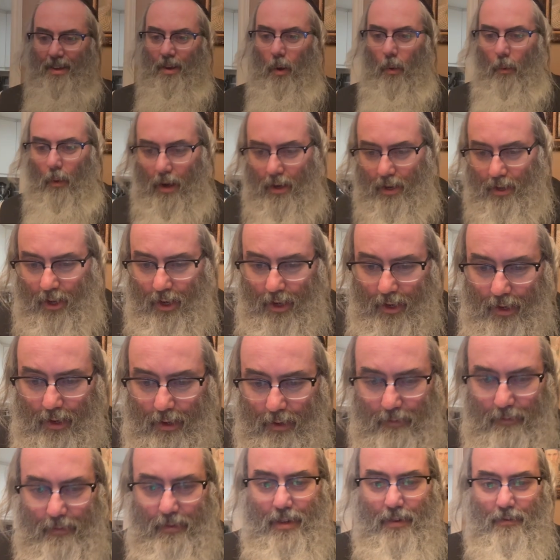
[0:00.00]

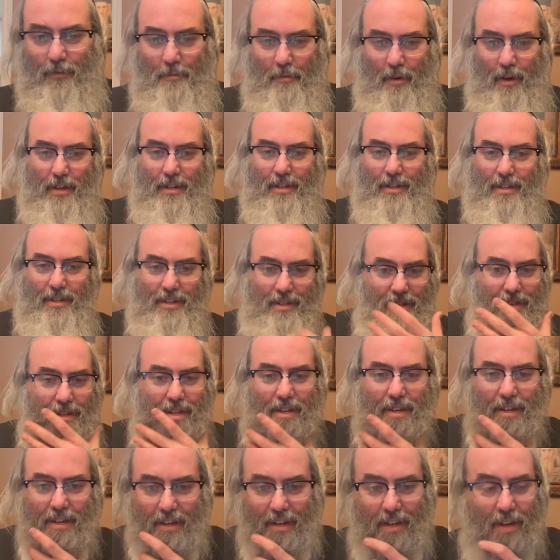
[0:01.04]
Welcome,
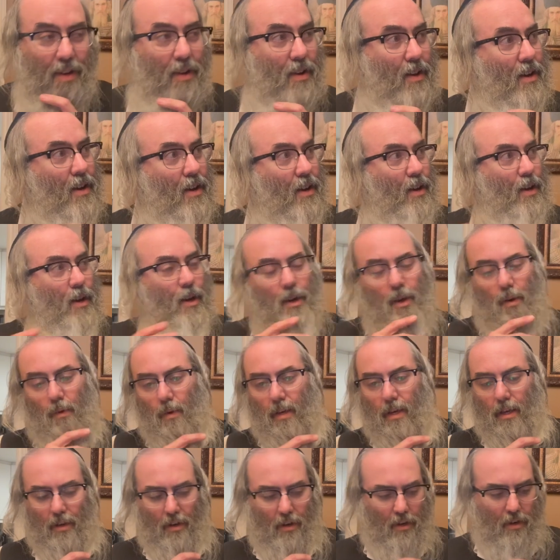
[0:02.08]
everybody.
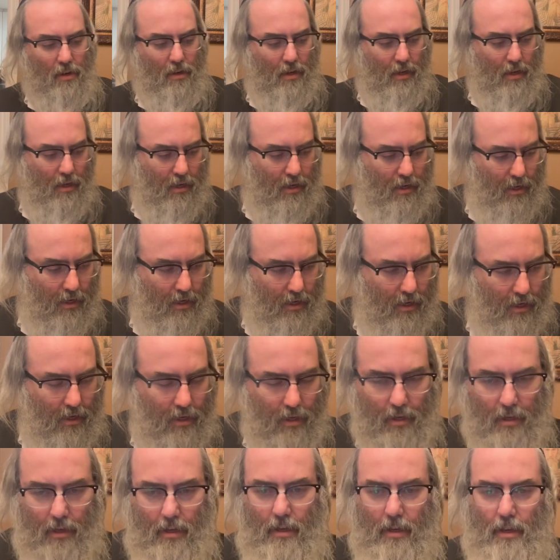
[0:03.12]
We are
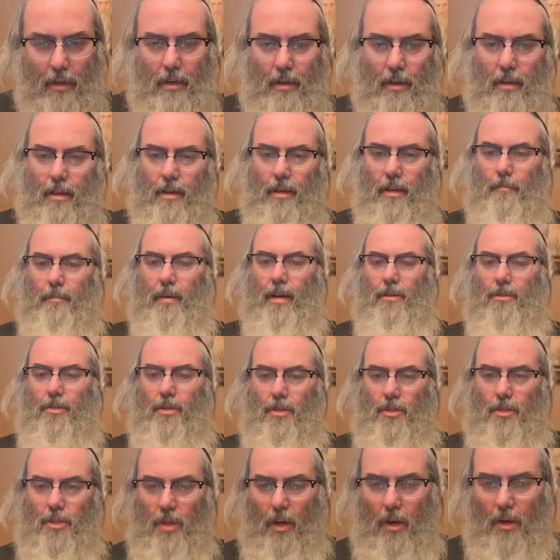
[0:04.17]
about to
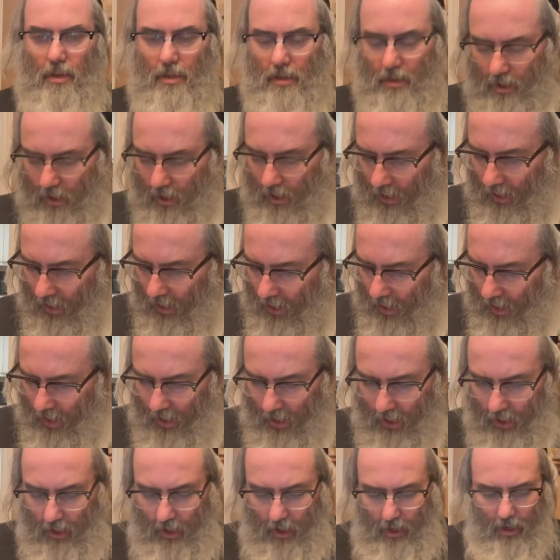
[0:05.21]
start
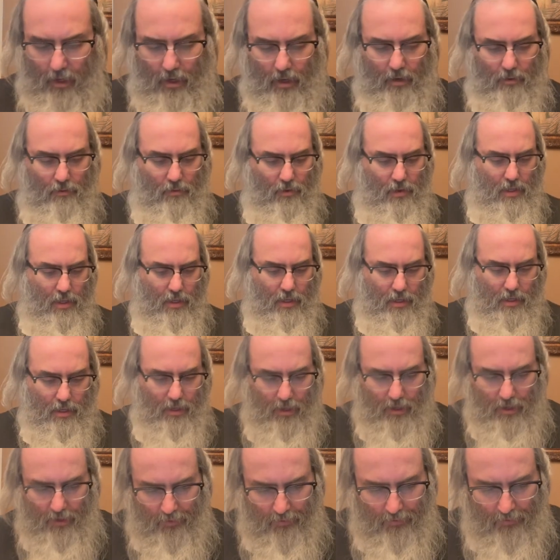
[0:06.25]
a really
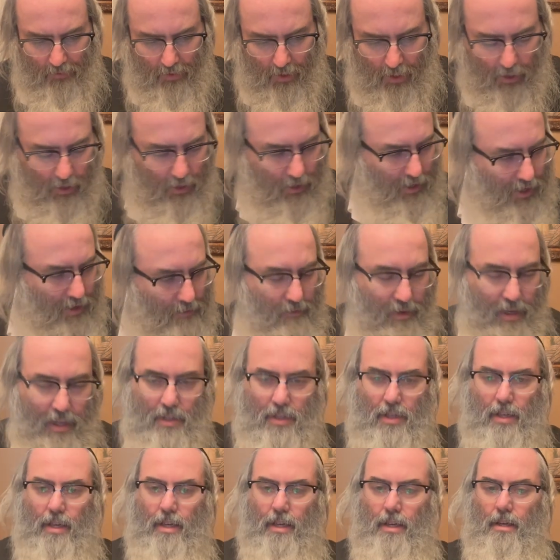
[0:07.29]

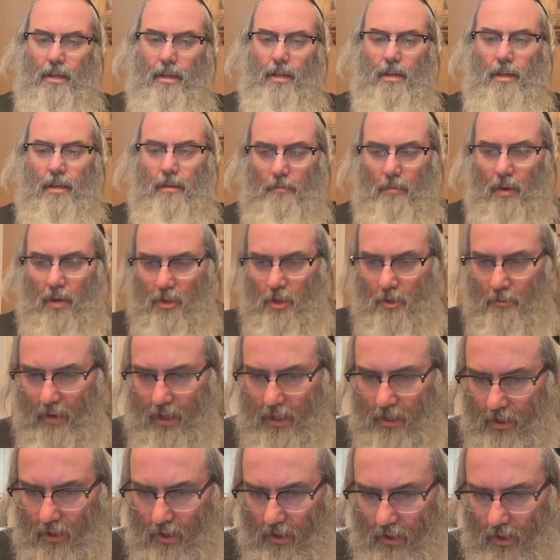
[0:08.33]
amazing,
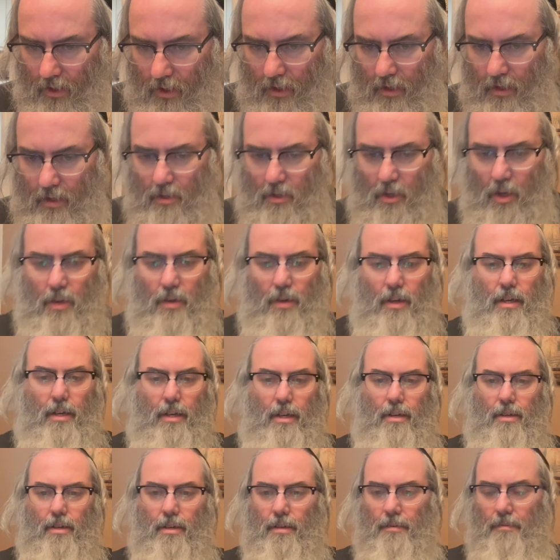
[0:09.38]
monumental Torah
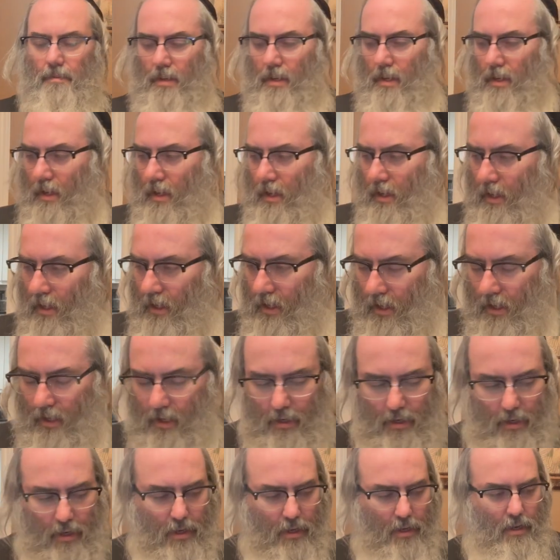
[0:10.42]
here
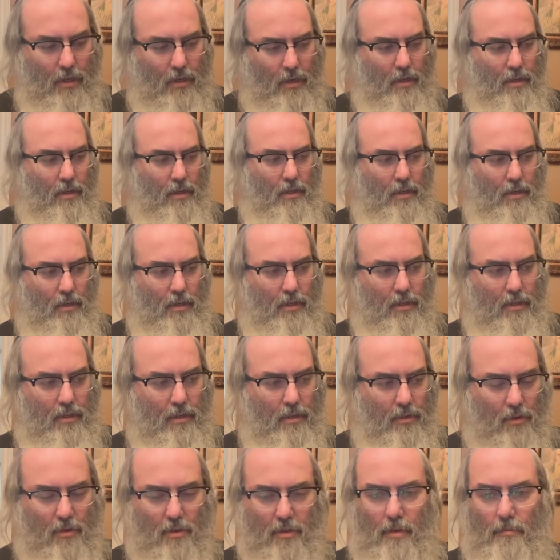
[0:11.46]
in
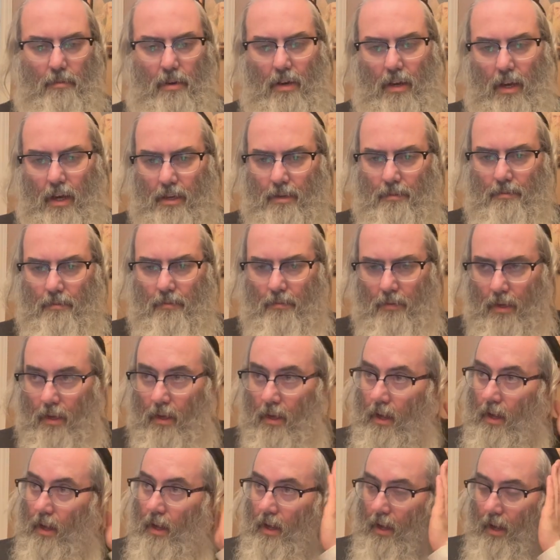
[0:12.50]
Likutei Moharan,
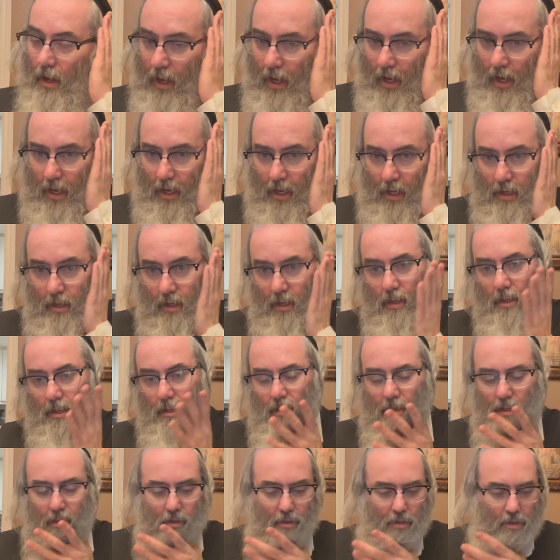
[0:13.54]
and
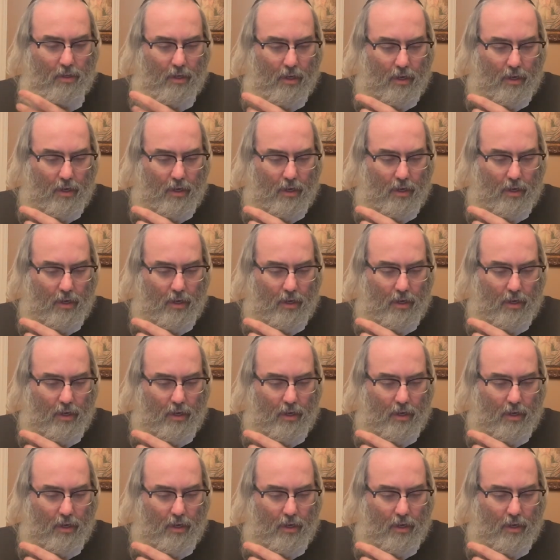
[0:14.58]
it's